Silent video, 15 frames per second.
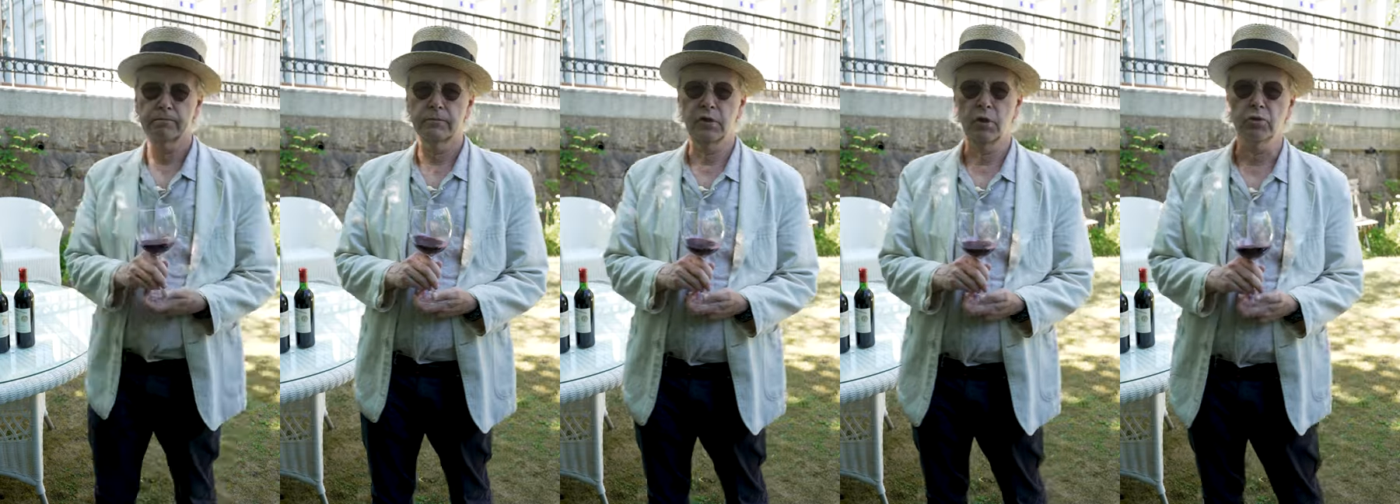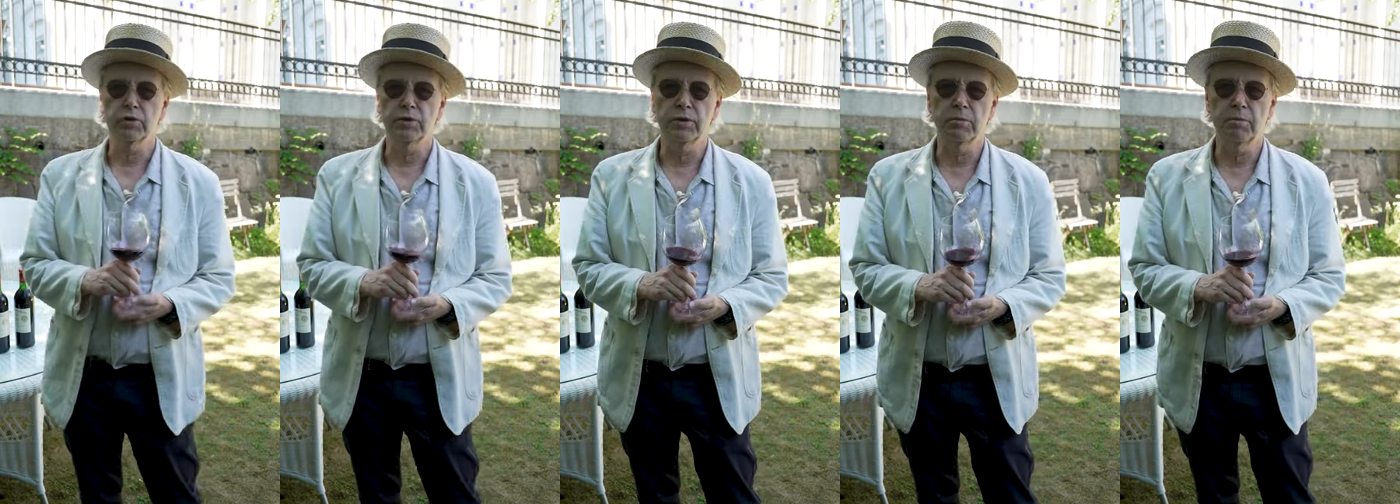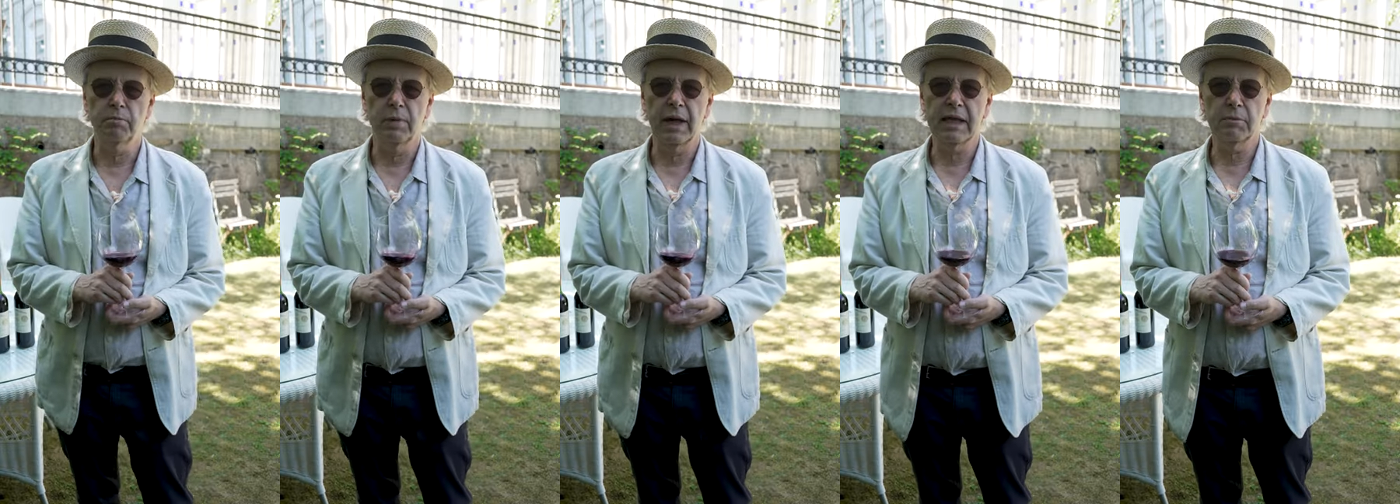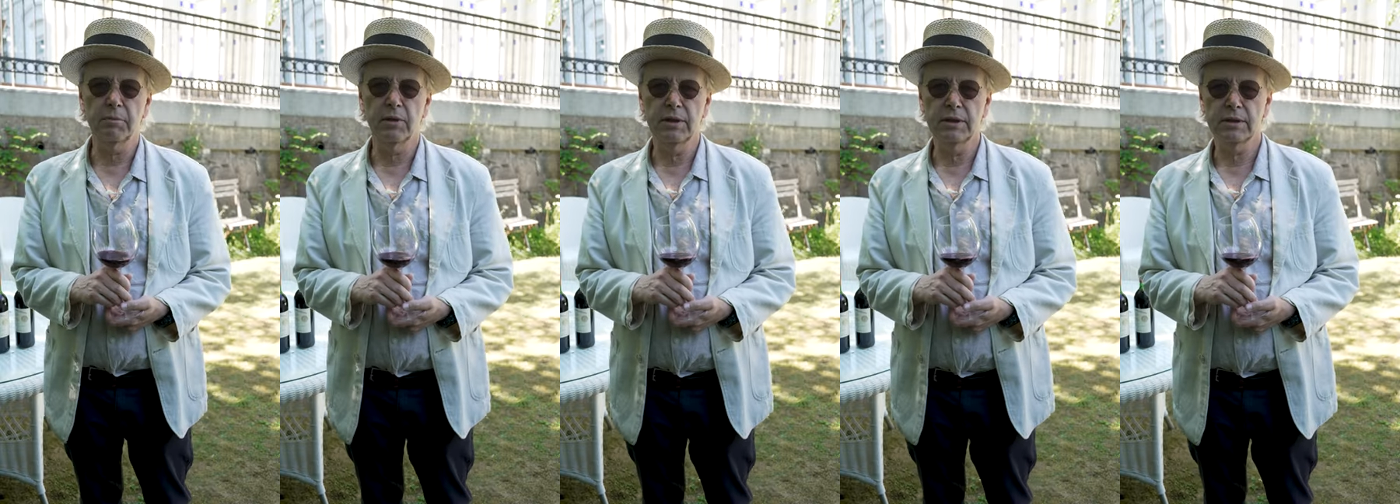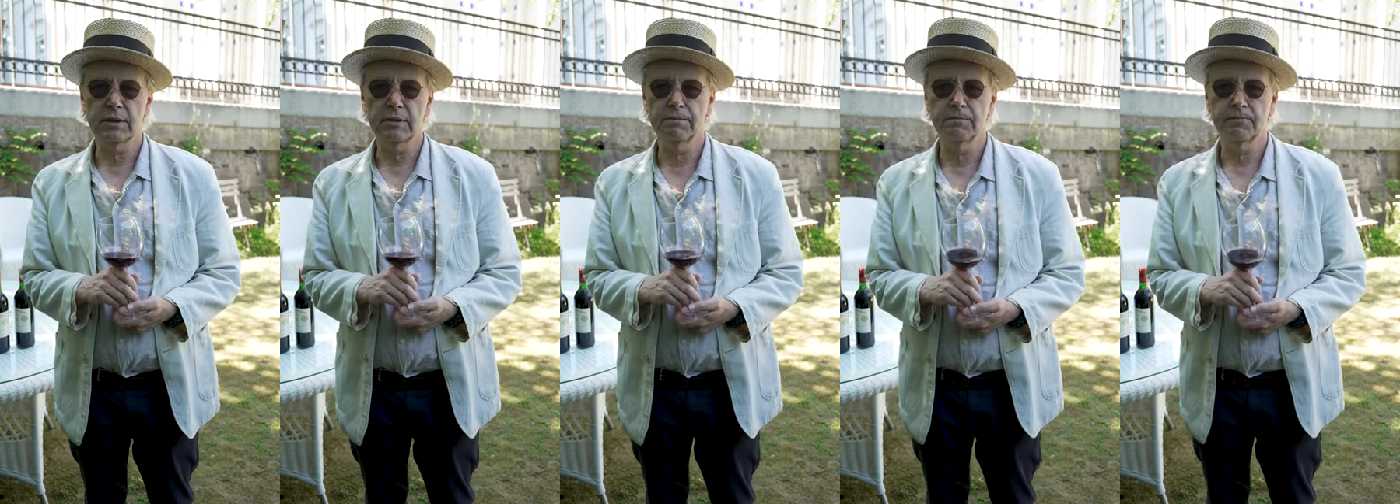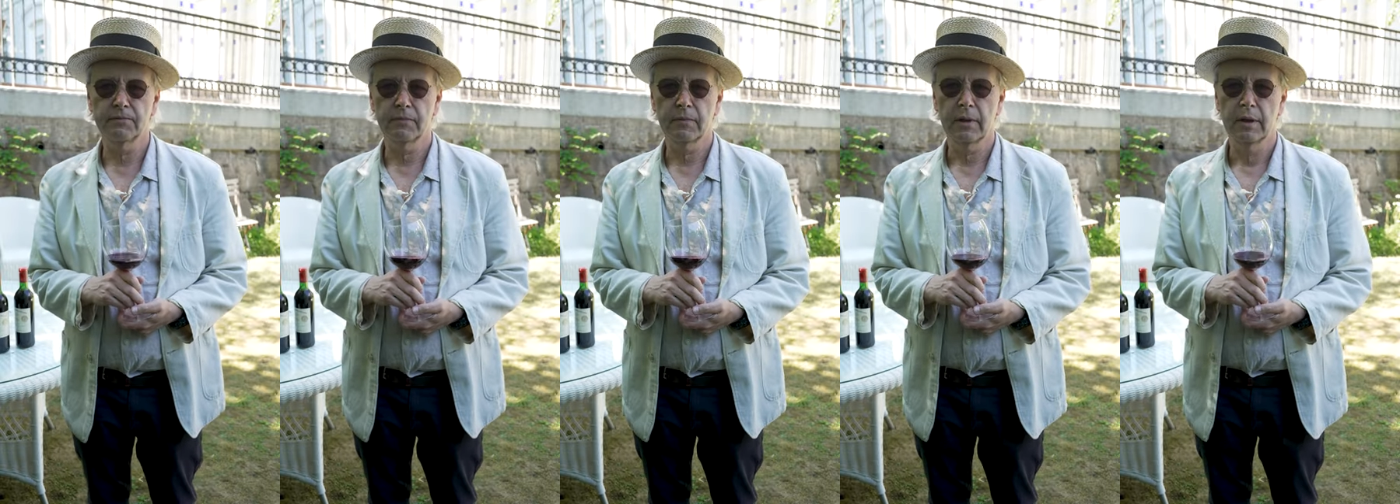toasted blackberries
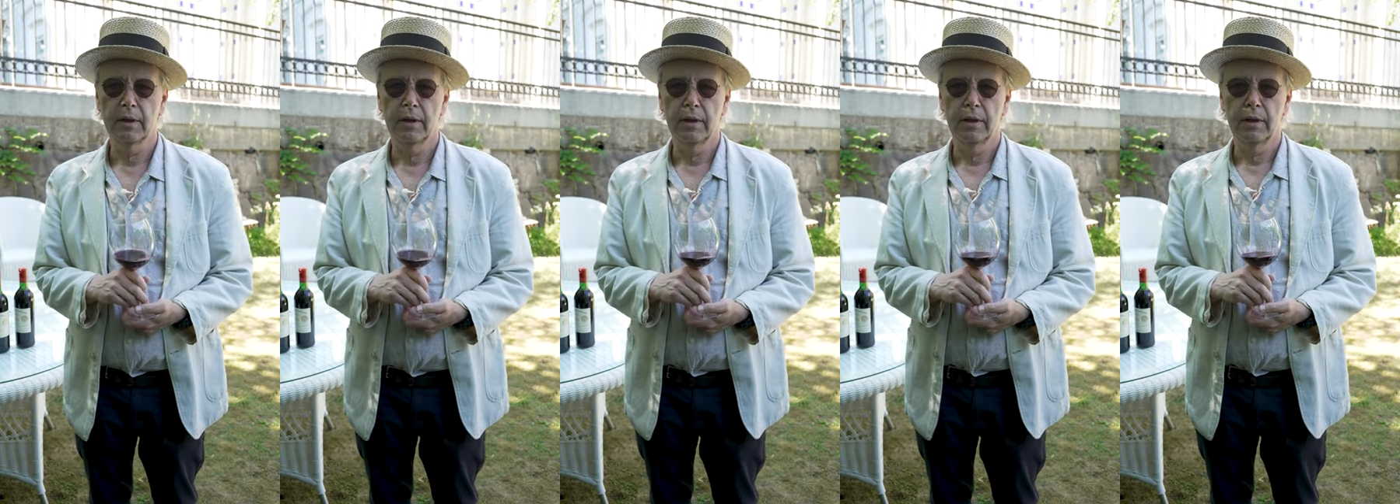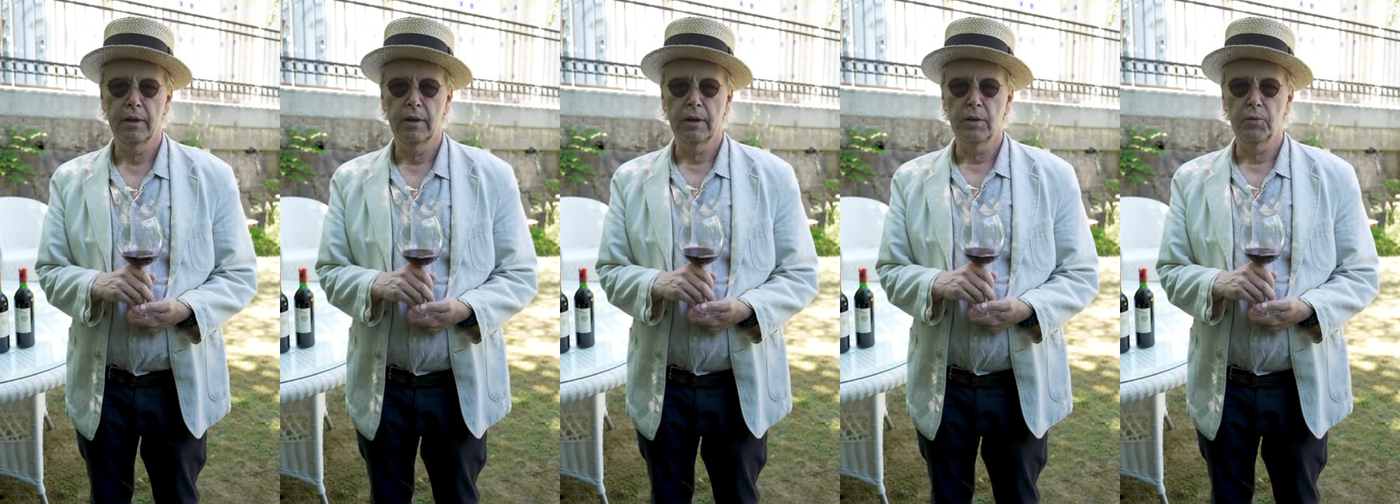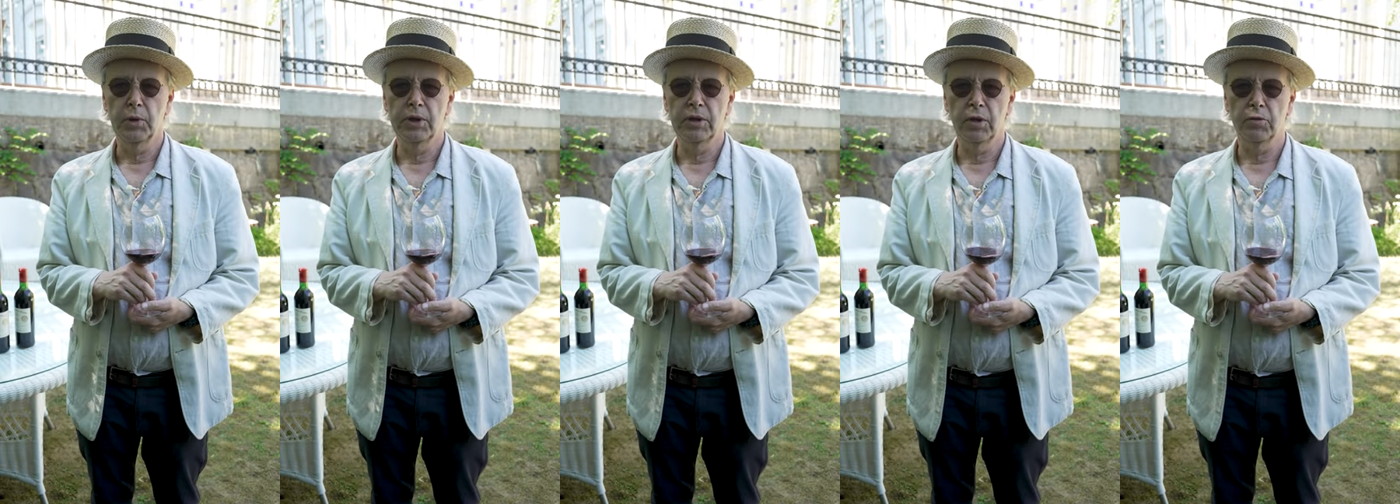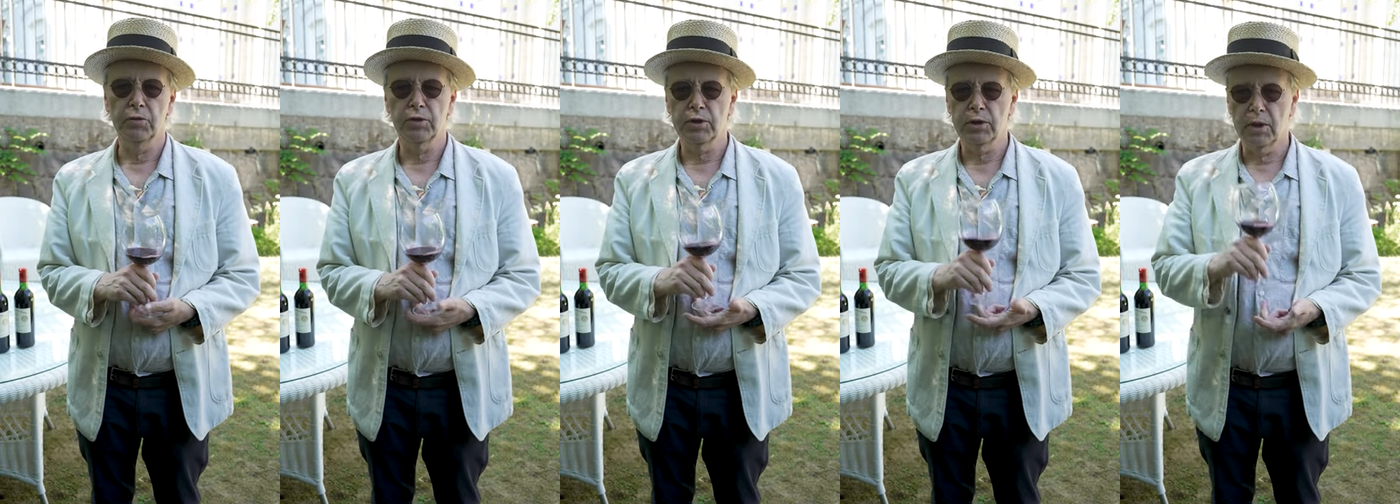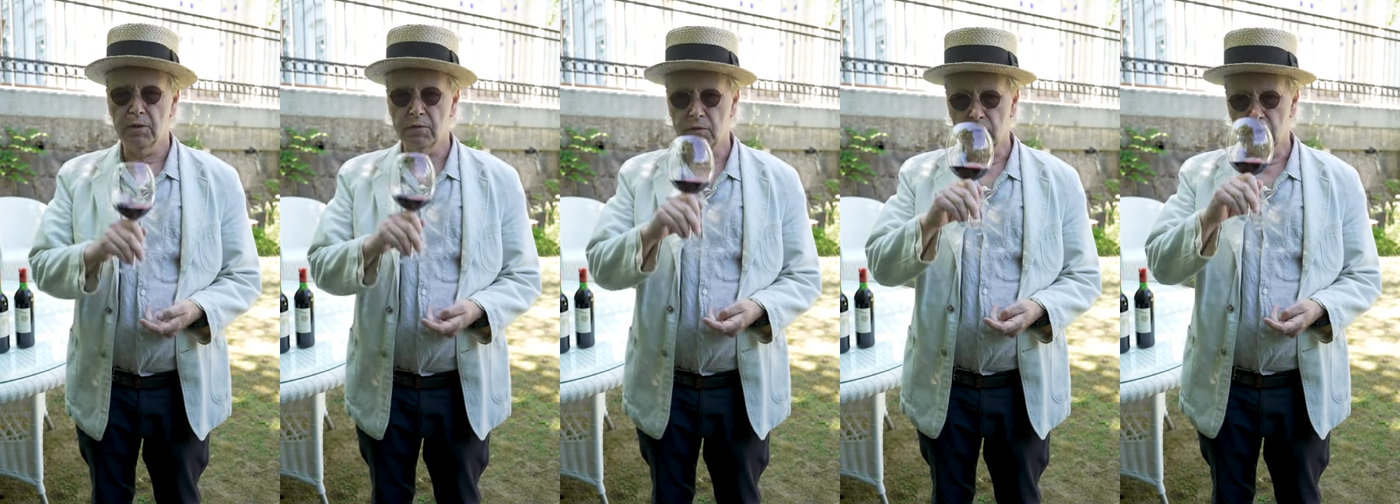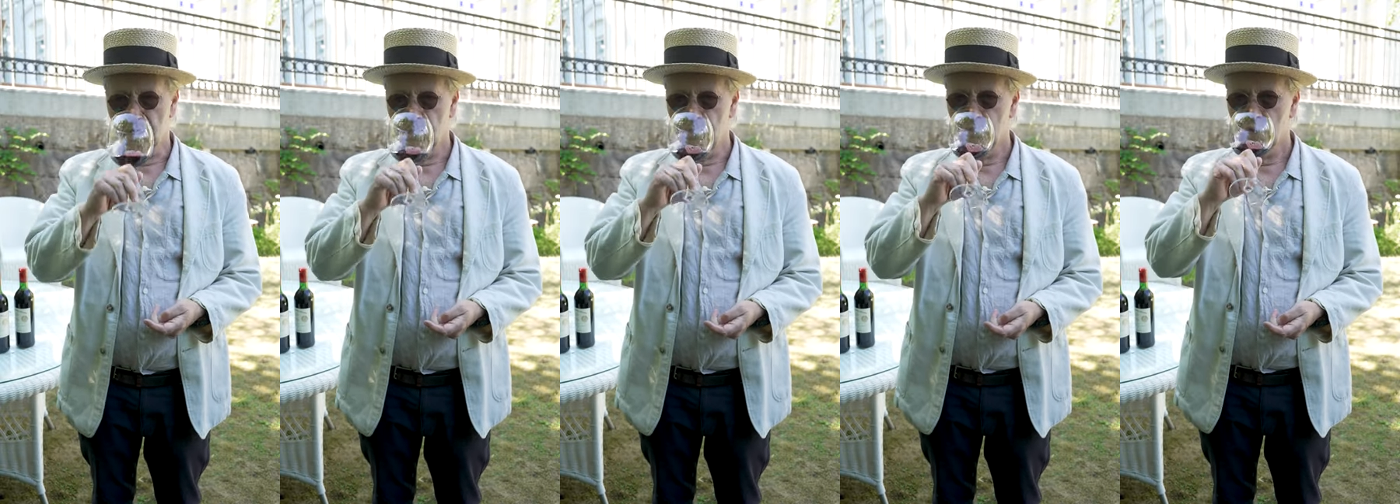with notes
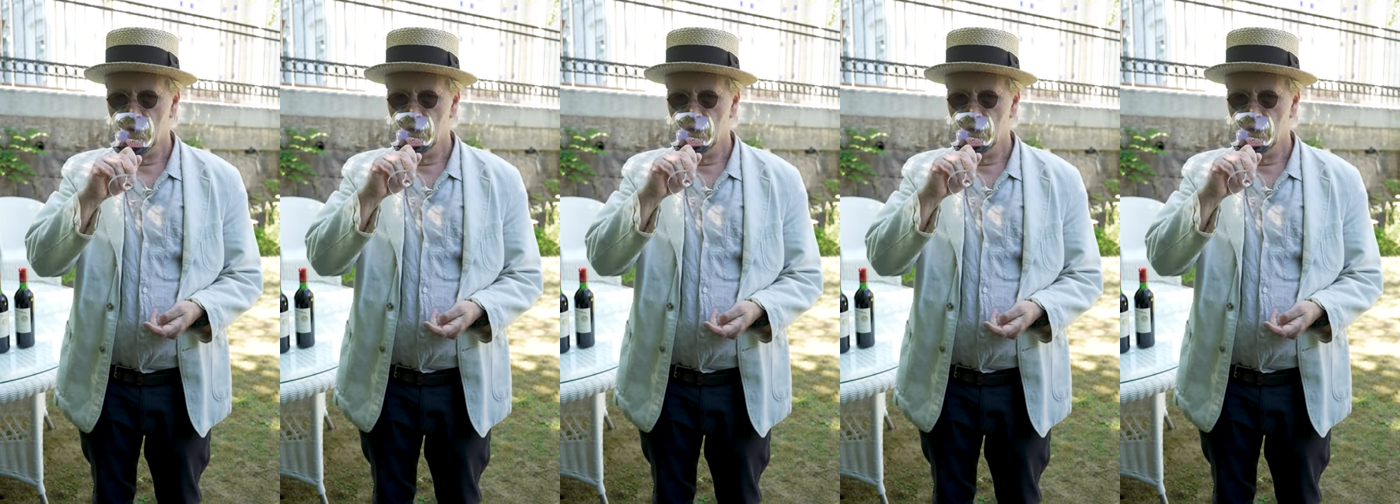of